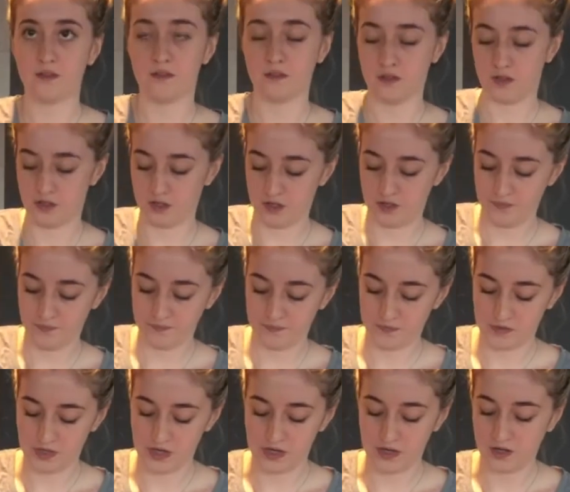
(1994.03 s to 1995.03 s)
Good.
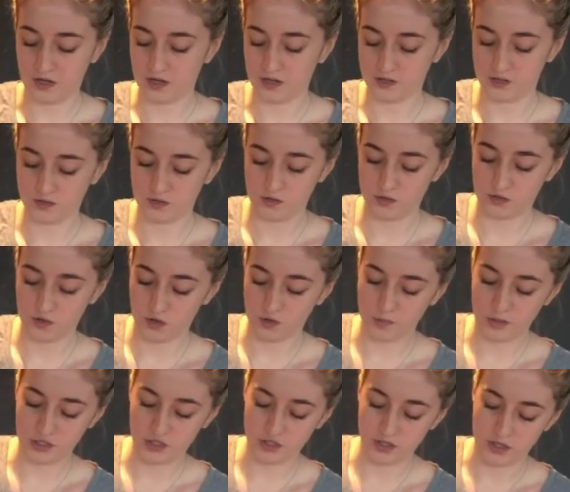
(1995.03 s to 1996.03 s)
Yeah, it got so
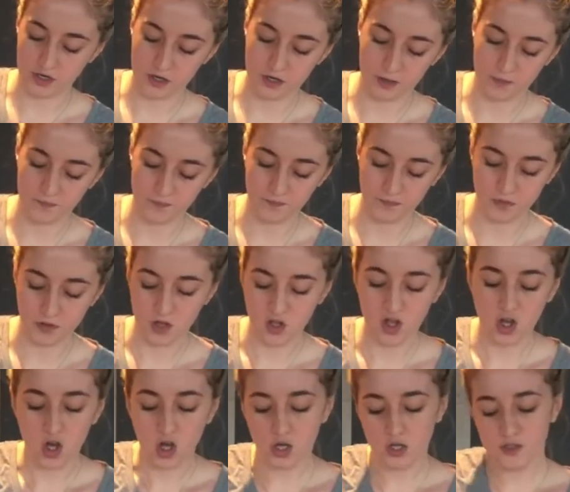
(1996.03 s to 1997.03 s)
much thicker.
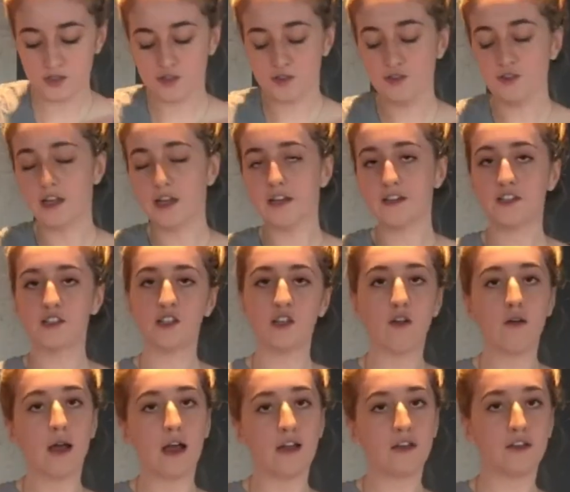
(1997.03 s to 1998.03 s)
Also, let us know
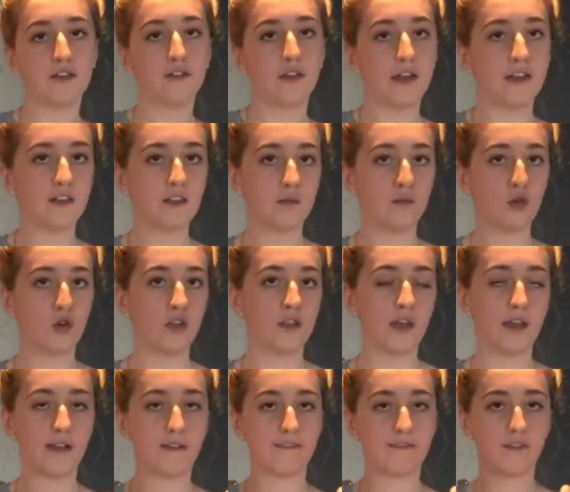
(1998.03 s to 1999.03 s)
how you like the more
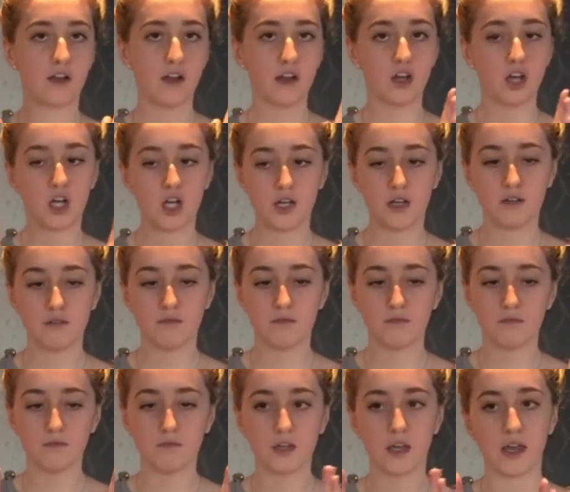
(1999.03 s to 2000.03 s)
like front on
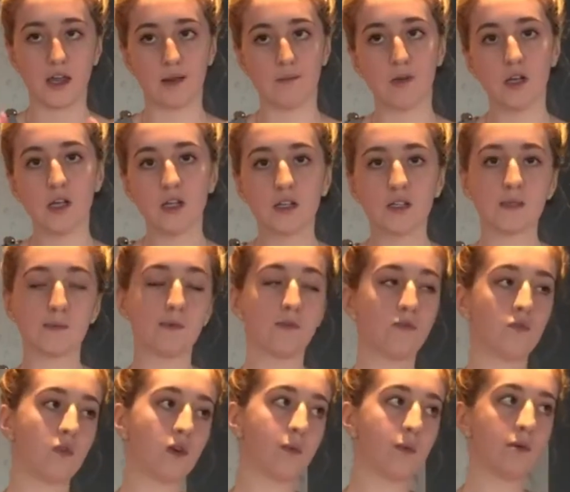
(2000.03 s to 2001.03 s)
camera, because
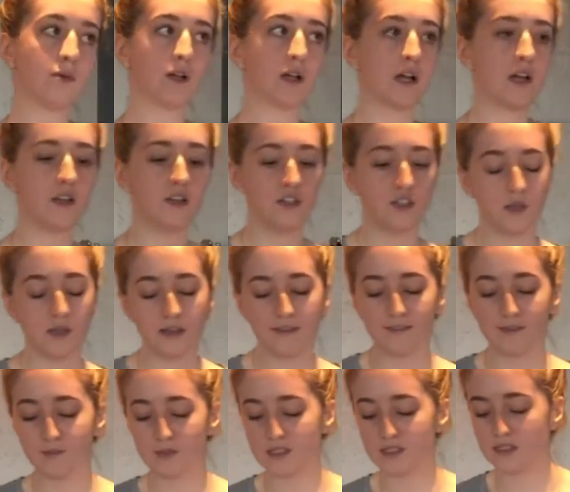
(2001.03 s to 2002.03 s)
before we were kind of doing it
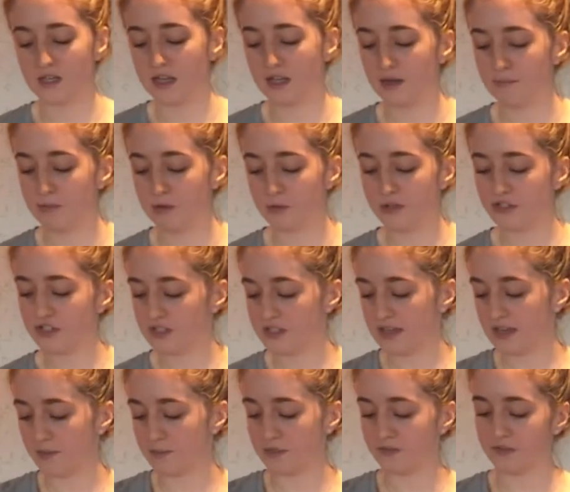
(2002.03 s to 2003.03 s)
from the side, but we just
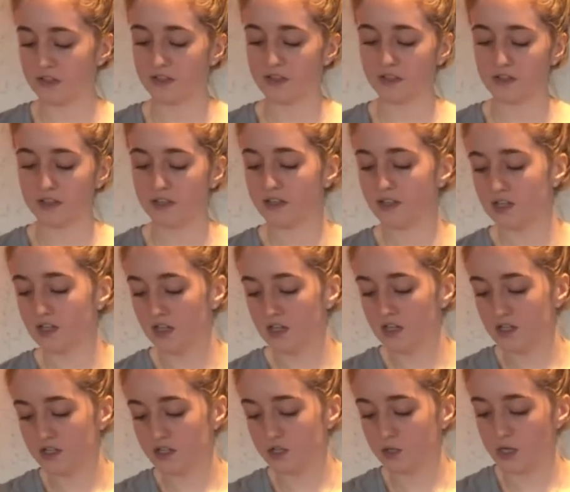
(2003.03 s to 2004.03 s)
kept feeling like
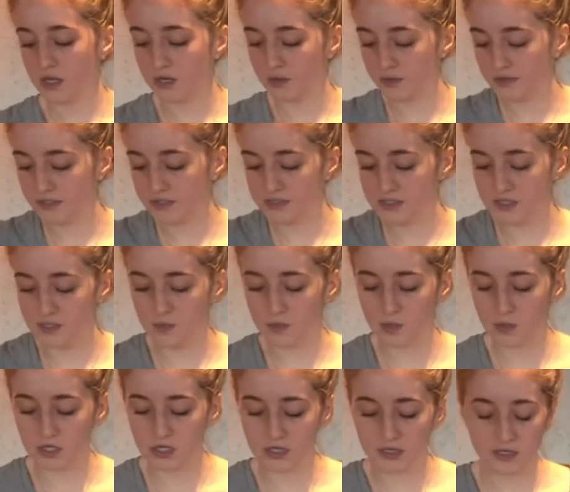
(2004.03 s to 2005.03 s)
you can't really see what
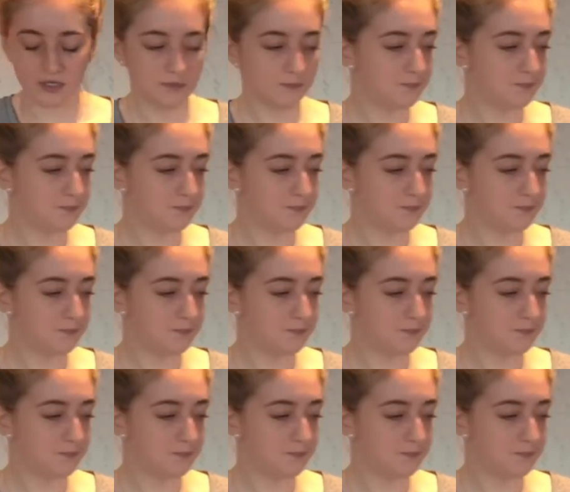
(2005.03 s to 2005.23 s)
we're cooking.